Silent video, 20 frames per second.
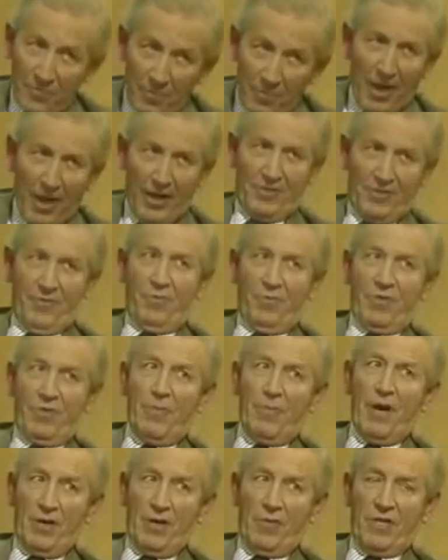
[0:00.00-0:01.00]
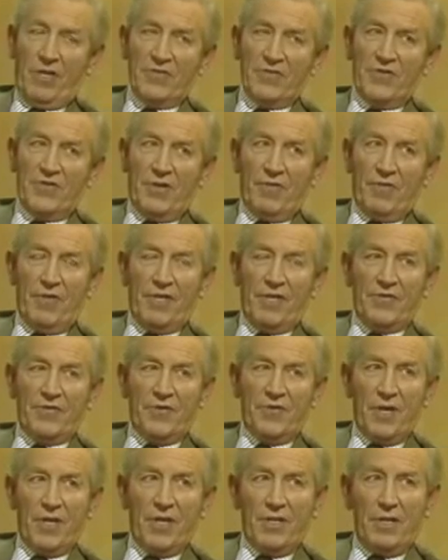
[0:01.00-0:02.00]
The mark oneself, that's right,
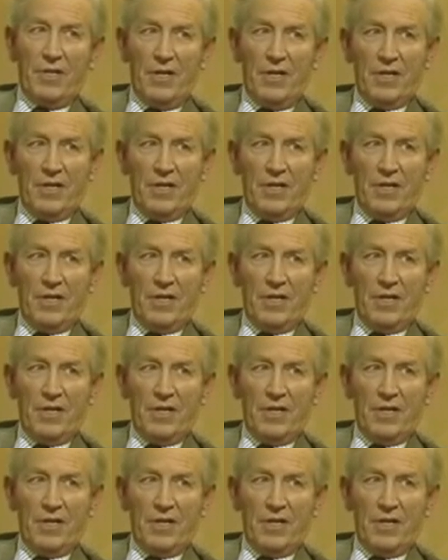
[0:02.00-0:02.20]
yes.